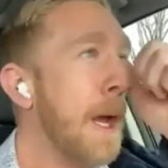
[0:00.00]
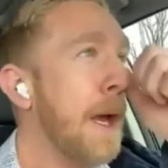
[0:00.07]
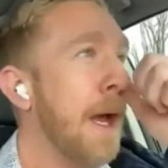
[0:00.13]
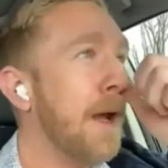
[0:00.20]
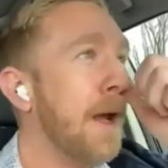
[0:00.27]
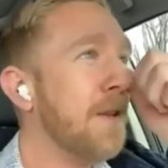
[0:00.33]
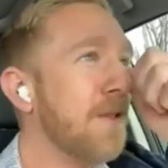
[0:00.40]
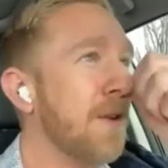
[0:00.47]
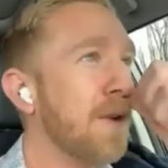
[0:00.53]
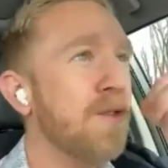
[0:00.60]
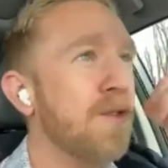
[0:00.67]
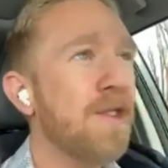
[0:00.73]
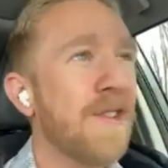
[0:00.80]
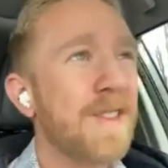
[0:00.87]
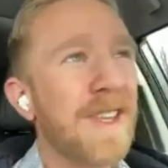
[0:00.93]
And so
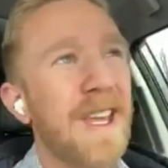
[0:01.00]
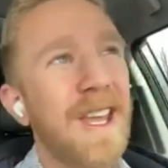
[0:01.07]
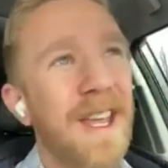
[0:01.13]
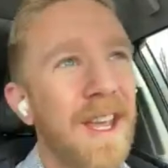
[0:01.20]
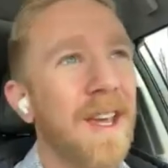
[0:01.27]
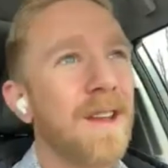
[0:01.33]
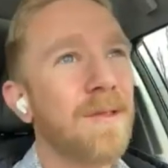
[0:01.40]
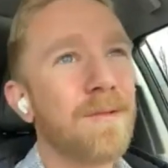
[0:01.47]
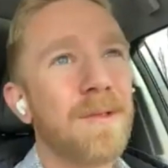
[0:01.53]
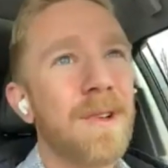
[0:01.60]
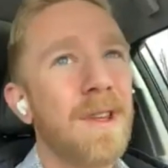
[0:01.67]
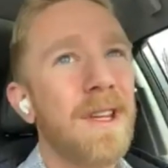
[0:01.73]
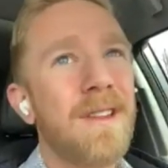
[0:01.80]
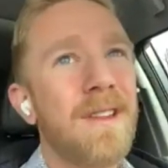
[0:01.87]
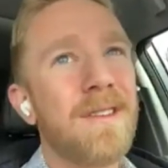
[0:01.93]
you just can't
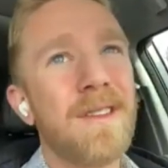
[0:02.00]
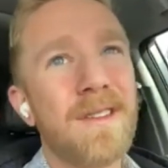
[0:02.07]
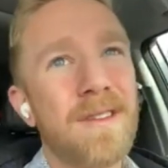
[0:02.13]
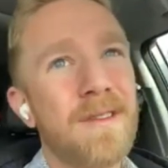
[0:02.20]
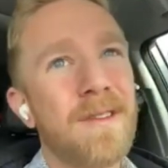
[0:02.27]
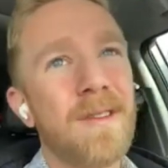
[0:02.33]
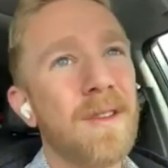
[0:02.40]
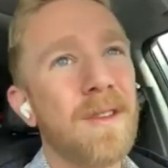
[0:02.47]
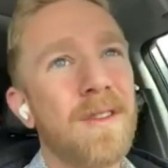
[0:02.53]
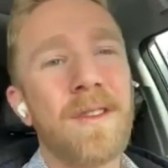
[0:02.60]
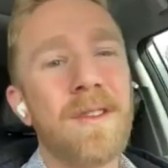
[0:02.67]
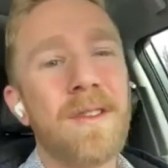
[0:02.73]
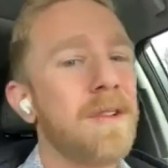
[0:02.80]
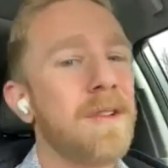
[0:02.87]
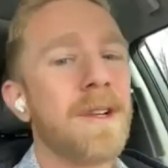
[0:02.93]
really, to a
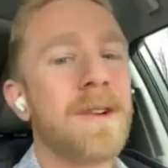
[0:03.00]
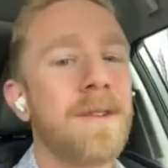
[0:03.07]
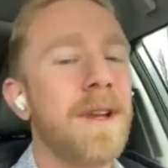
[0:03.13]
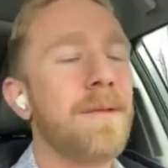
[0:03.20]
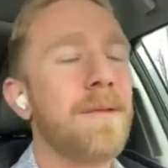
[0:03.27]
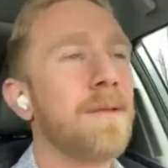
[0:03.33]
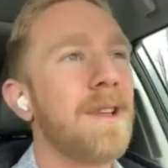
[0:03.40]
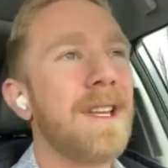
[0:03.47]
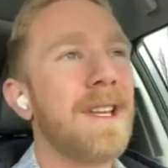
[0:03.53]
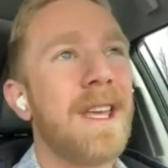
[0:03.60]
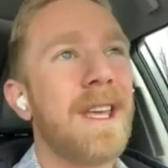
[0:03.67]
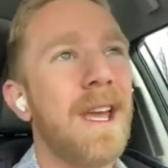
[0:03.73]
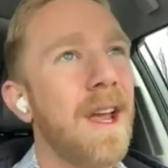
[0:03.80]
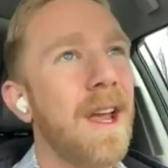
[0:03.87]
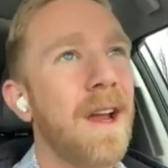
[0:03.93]
certain degree, really
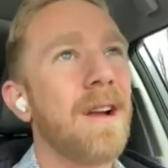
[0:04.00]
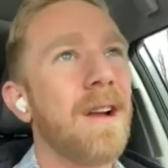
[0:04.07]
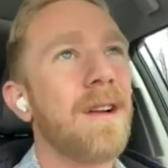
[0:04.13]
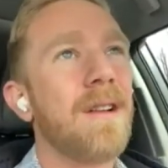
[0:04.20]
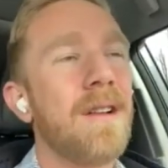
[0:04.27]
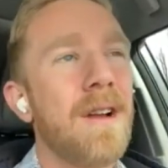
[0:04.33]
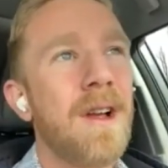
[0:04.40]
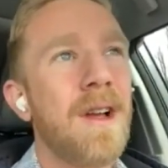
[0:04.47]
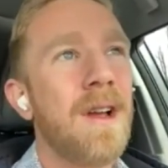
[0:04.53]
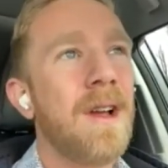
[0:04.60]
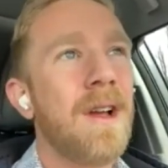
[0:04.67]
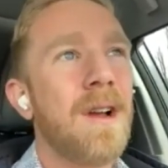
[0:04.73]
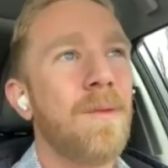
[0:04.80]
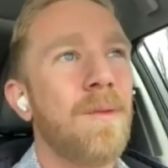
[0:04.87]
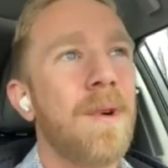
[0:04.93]
care
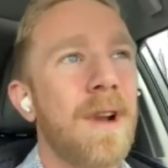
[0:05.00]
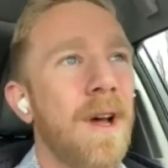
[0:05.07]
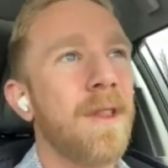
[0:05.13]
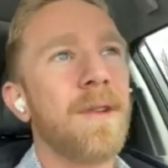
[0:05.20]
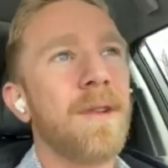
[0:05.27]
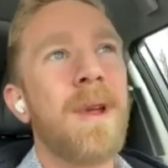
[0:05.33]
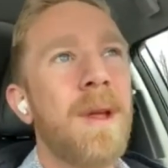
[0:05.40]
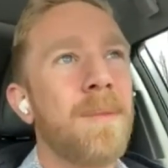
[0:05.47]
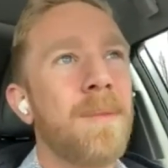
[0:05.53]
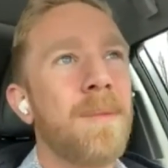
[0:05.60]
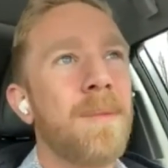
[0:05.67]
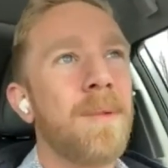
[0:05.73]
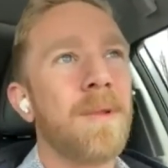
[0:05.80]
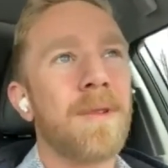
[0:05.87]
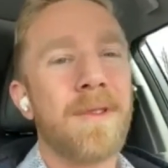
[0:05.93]
what other
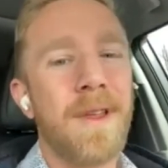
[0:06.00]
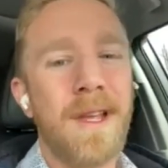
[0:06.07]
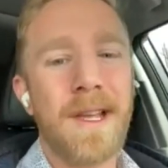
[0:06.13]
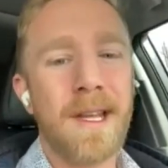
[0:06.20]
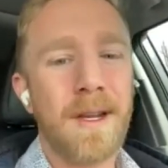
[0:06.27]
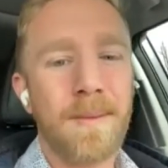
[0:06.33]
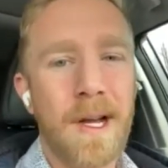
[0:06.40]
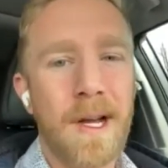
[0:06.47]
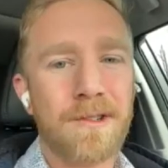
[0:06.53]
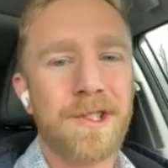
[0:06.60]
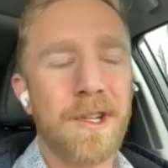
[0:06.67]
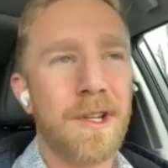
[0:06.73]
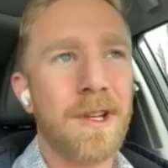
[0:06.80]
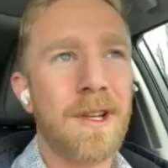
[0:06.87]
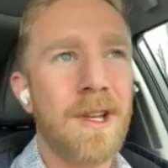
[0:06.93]
people are thinking about
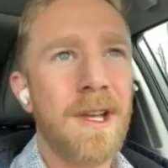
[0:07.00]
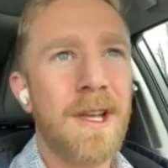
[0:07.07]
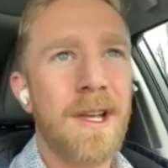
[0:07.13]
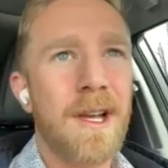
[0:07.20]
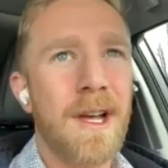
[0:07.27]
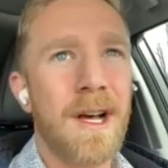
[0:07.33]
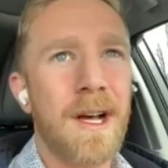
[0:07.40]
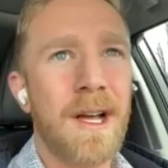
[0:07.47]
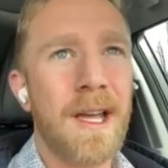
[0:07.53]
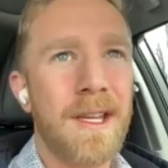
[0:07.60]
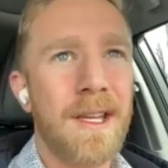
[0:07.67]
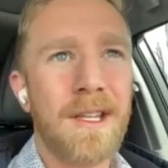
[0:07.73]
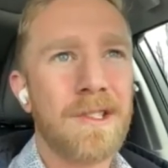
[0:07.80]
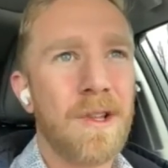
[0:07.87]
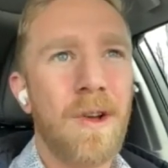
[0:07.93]
you.
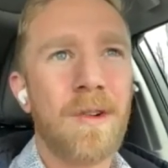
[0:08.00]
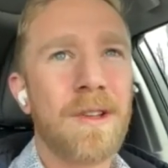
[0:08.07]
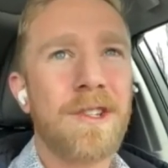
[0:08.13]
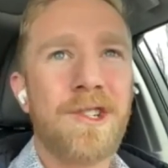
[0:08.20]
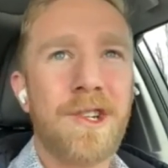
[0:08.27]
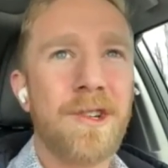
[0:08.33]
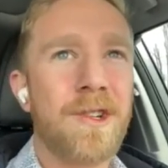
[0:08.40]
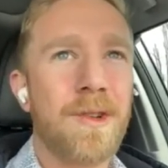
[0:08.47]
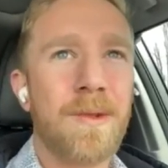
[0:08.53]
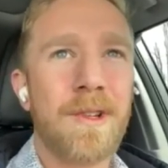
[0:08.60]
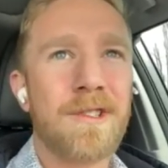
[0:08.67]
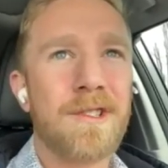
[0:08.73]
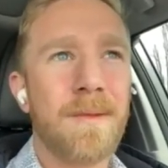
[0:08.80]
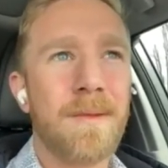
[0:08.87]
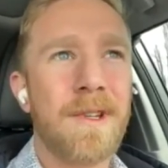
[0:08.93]
As long as you're doing
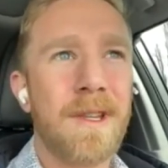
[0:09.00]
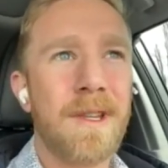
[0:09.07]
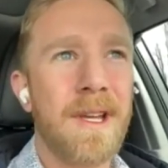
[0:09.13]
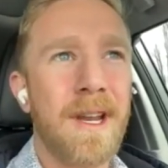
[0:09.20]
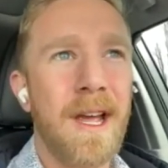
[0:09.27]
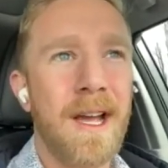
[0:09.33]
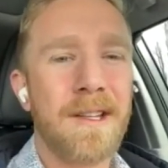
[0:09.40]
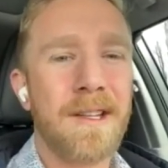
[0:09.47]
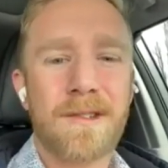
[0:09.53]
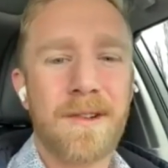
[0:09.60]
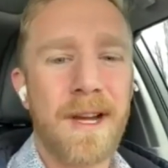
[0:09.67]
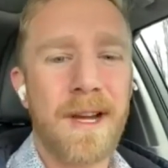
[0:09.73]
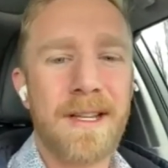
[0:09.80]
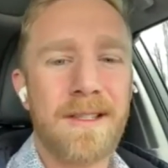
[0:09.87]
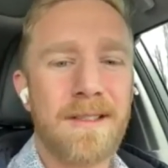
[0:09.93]
something that has
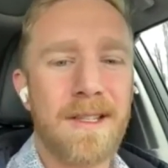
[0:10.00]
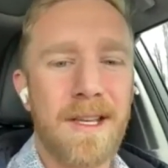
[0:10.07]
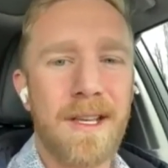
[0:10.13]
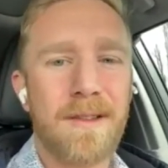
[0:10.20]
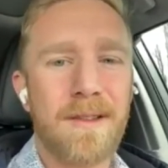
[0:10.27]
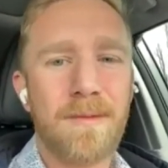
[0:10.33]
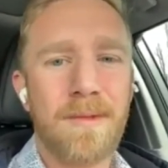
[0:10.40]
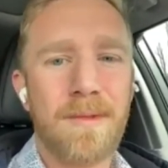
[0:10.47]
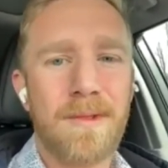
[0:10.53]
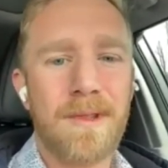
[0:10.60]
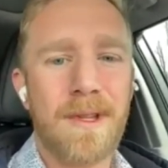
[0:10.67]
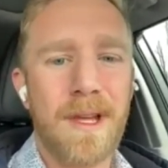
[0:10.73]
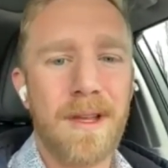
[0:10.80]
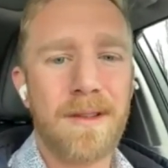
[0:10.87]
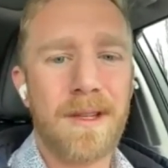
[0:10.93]
great intent
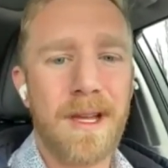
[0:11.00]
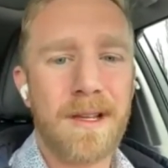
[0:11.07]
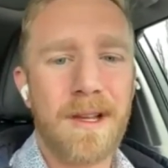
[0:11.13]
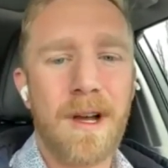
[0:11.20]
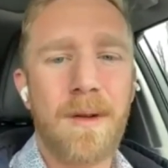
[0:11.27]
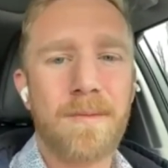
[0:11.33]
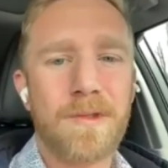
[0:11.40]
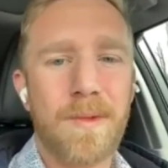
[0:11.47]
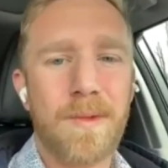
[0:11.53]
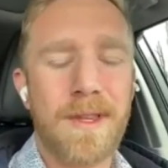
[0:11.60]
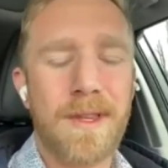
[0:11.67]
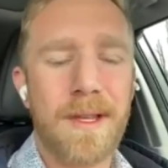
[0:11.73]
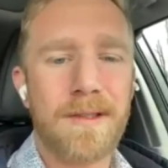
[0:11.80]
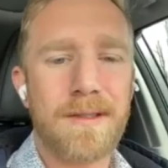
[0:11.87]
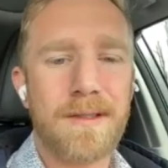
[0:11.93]
that comes with it.